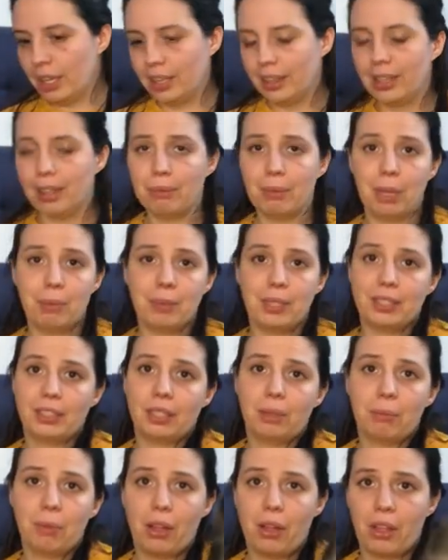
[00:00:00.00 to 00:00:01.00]
There may be
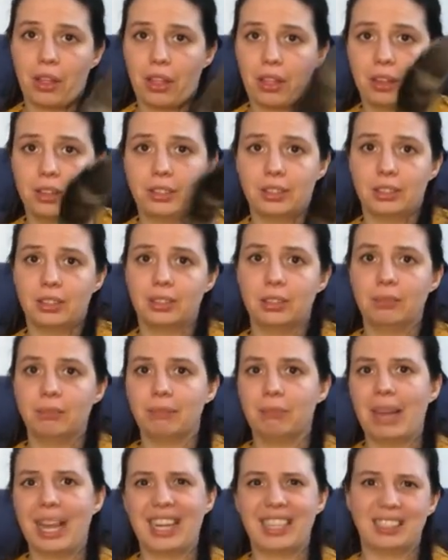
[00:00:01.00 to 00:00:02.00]
some others,
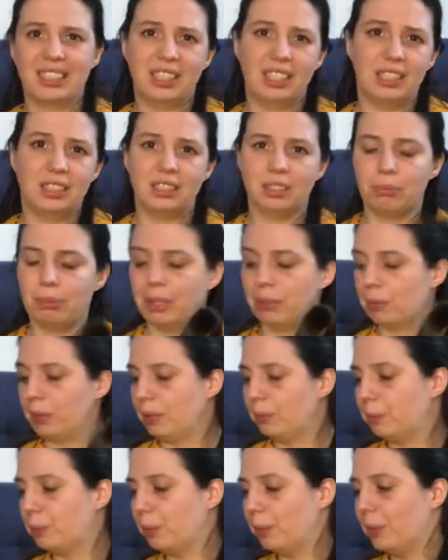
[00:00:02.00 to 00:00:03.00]
magazines maybe,
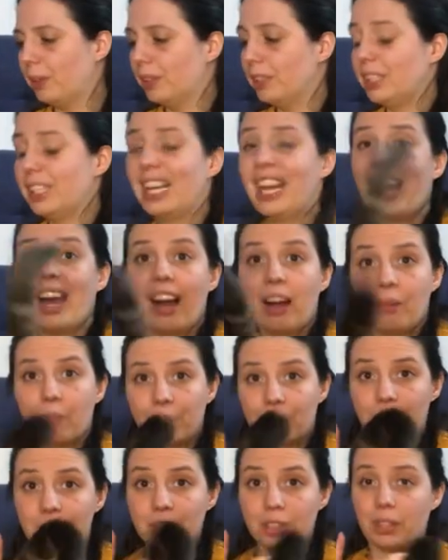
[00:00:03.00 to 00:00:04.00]
but yeah,
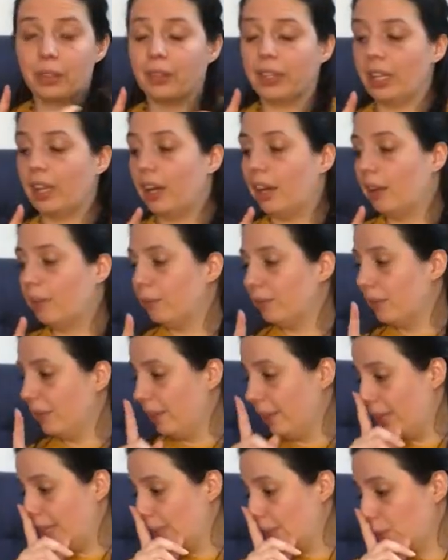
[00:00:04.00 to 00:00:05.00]
sorry,
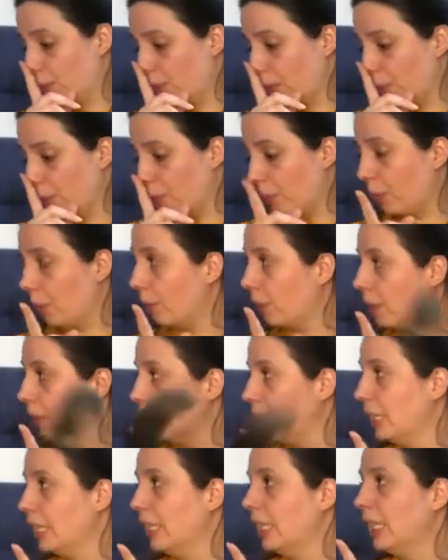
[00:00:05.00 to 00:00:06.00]
there's one more
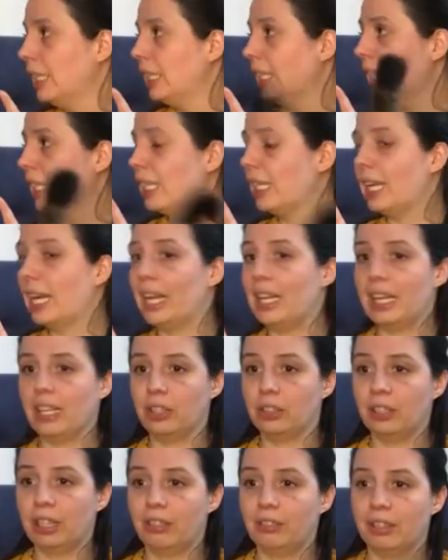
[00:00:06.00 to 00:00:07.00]
and I
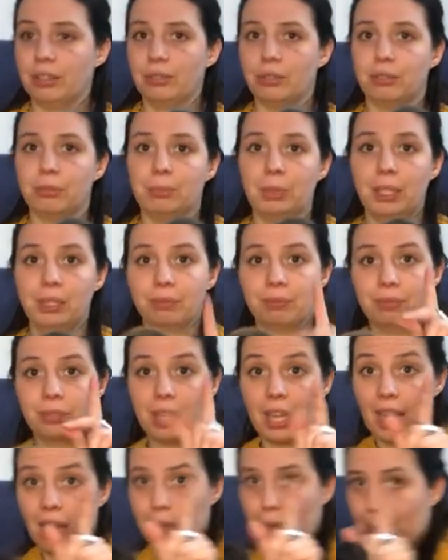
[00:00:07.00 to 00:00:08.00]
don't have it with me.
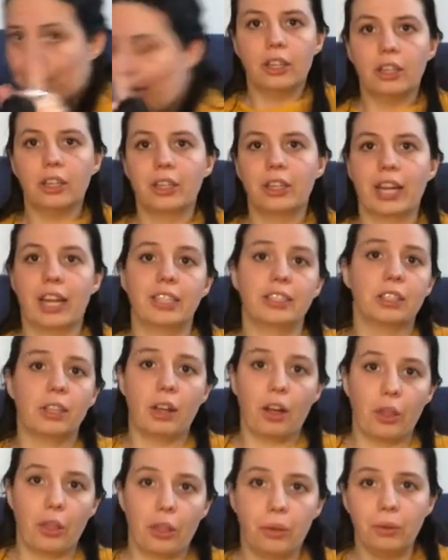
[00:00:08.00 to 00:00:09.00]
I'll be back. Okay, so
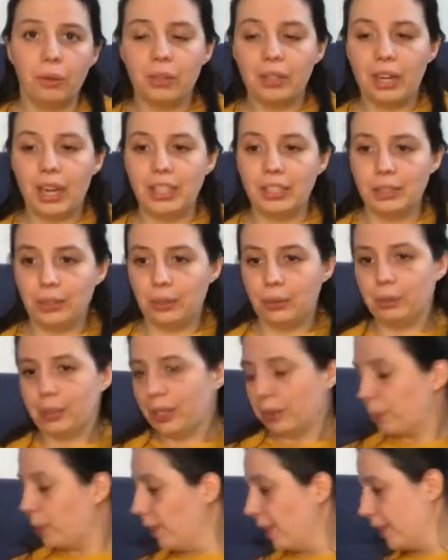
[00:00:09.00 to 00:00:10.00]
I thought I knew where
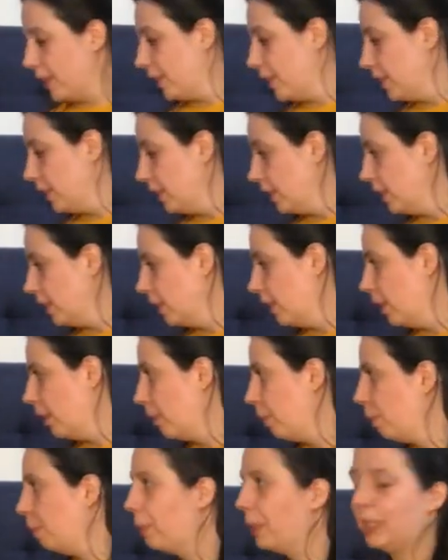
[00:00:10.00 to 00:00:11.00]
it was,
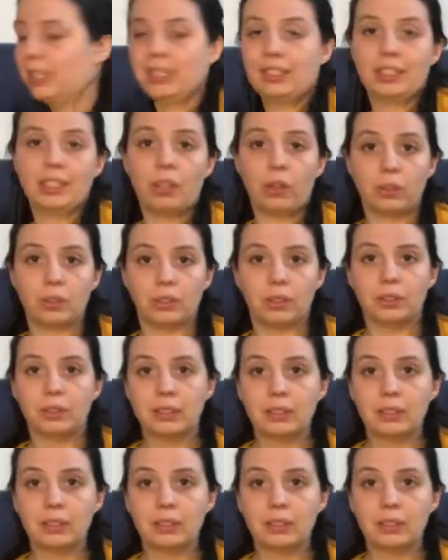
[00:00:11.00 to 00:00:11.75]
but it's not.